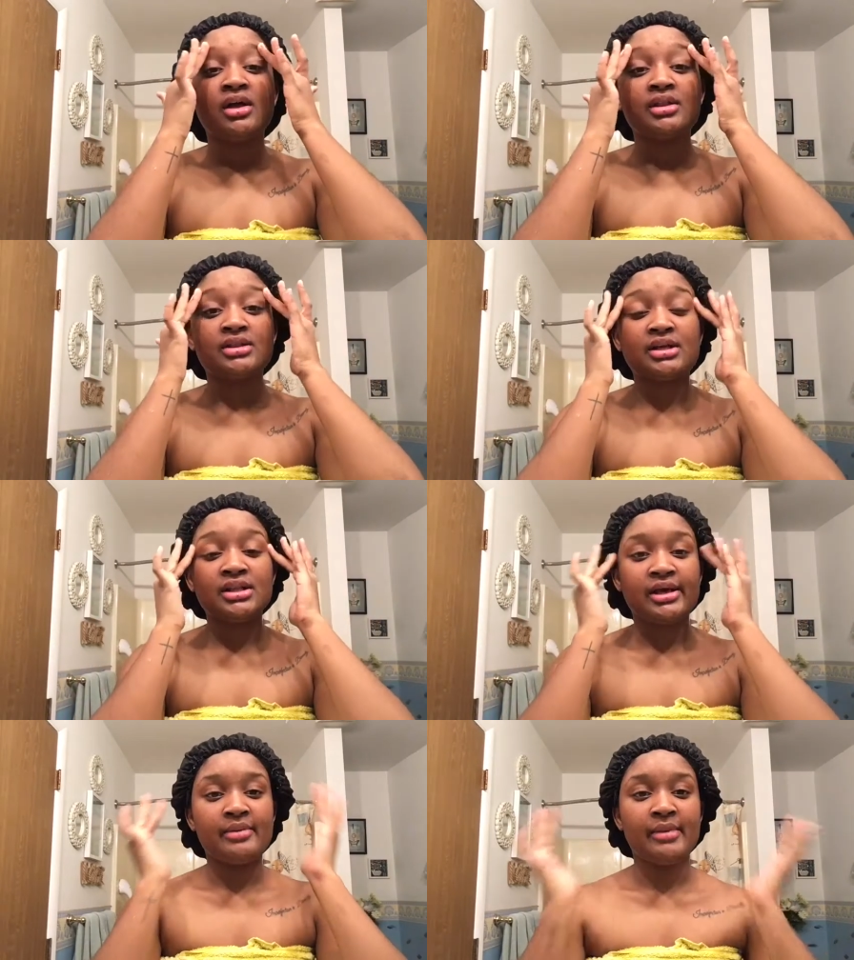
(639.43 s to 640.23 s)
the
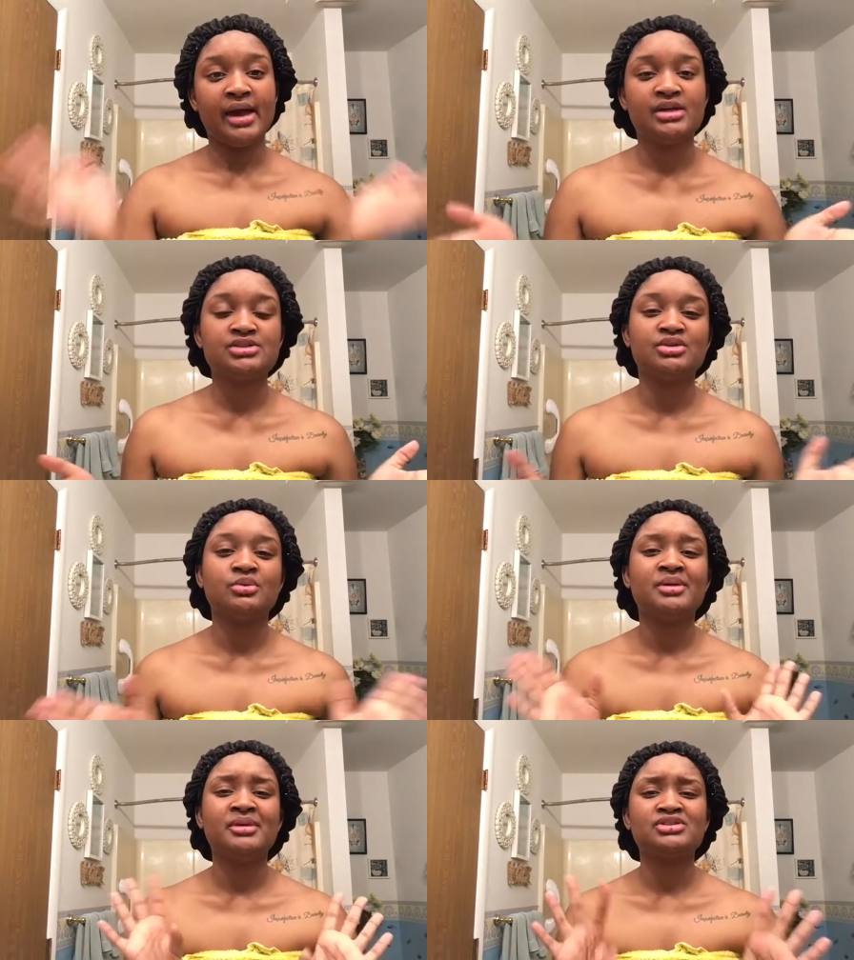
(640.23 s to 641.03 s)
clay mask. You
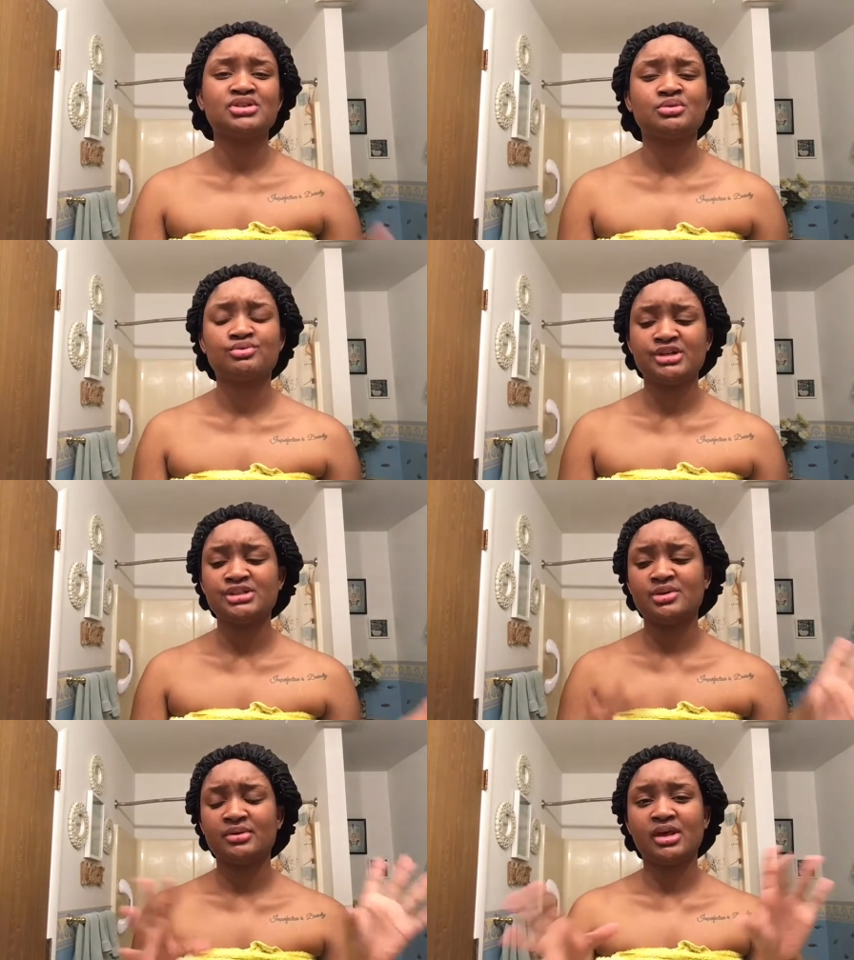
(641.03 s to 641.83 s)
want to make sure you rinse
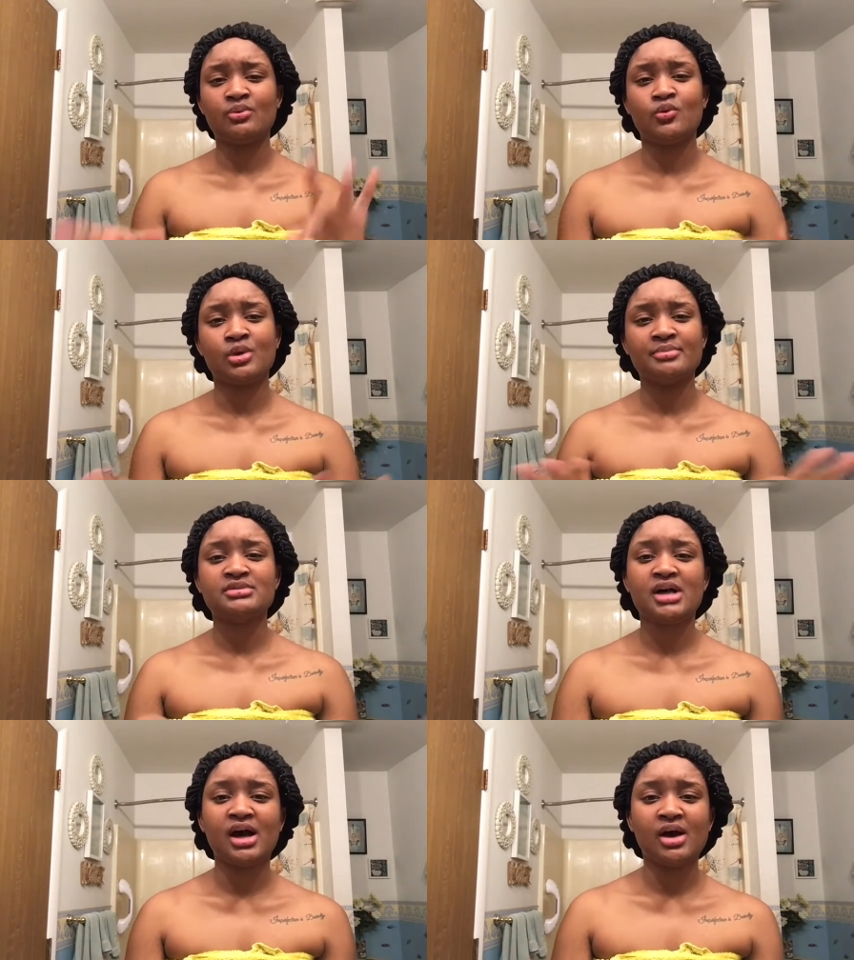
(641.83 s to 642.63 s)
it with like warm to
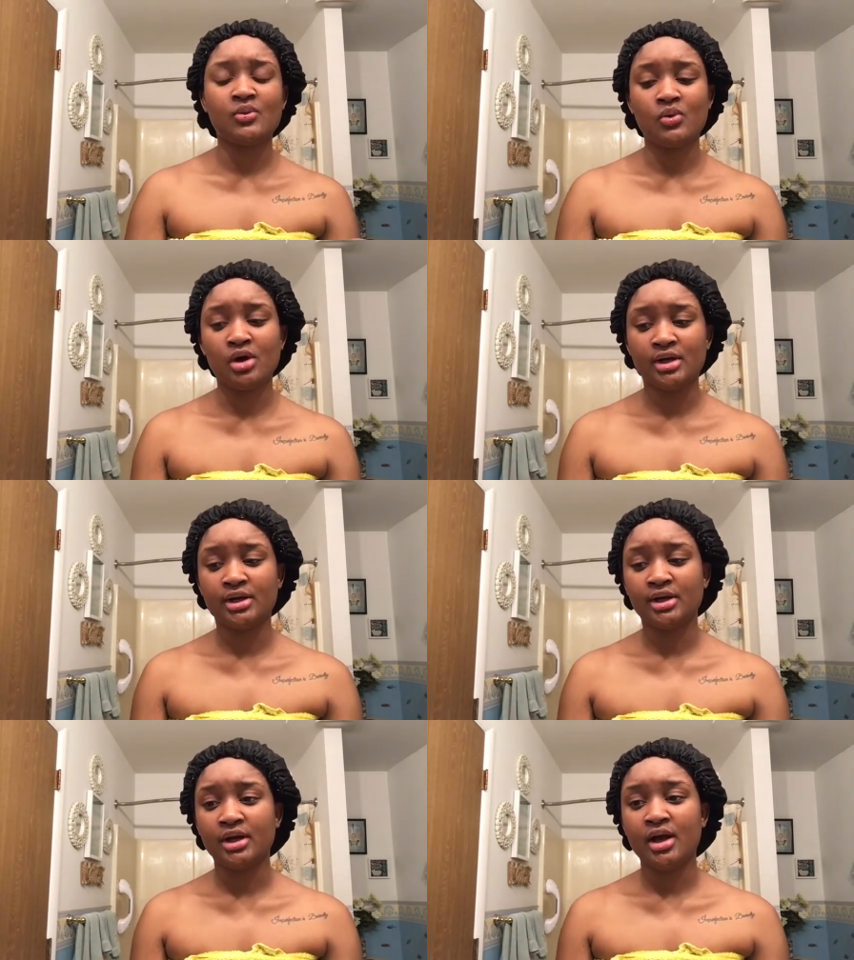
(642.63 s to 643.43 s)
hot
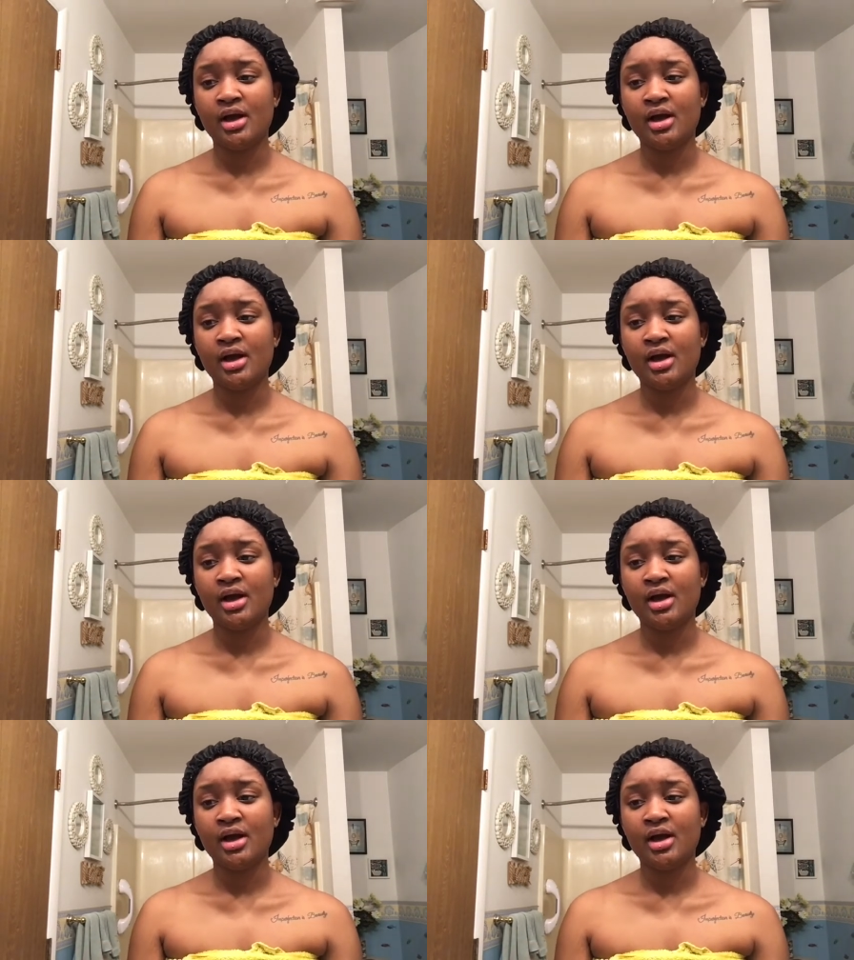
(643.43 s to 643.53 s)
water.